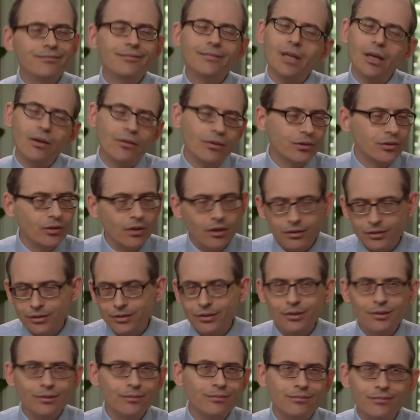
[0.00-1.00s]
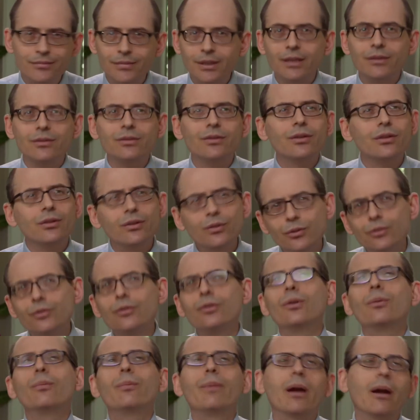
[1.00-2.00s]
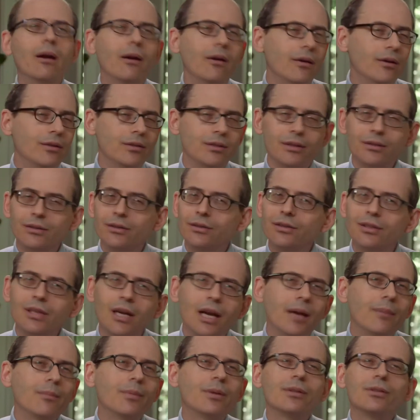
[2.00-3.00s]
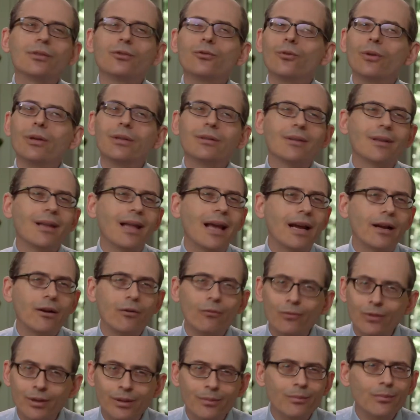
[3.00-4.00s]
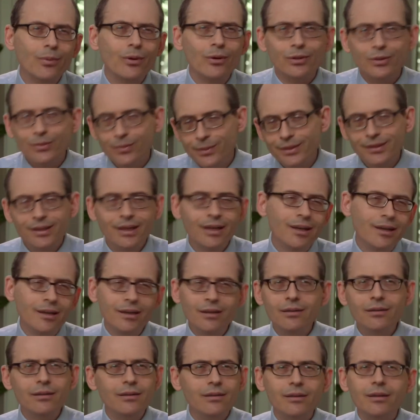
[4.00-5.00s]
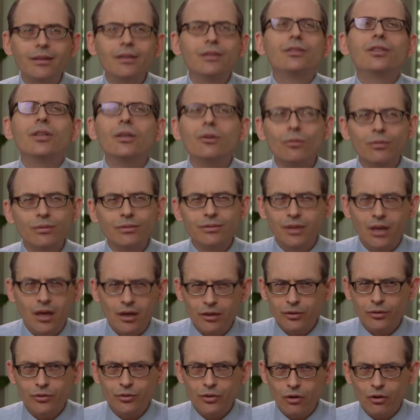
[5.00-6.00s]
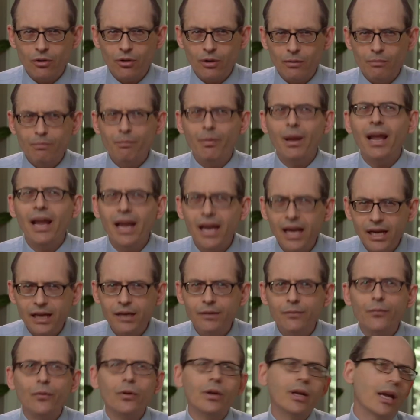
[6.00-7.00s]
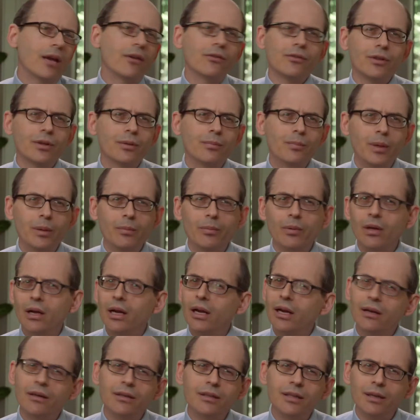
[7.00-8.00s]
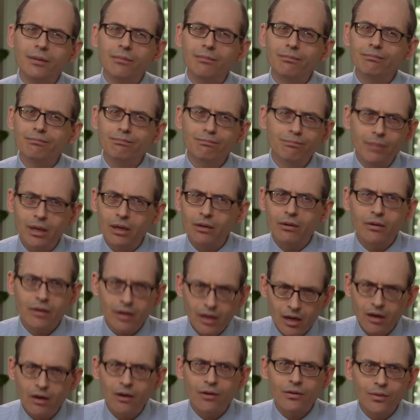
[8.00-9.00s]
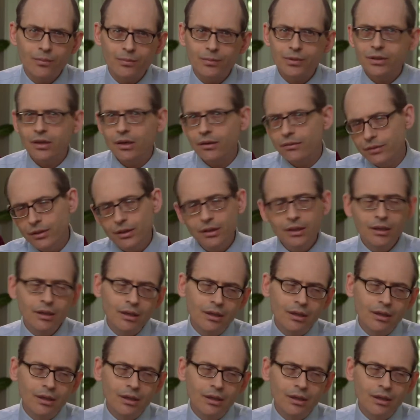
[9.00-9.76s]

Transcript: Now there's also institutional barriers, such as time constraints, lack of reimbursement. In general, doctors aren't paid for counseling people on how to take better care of themselves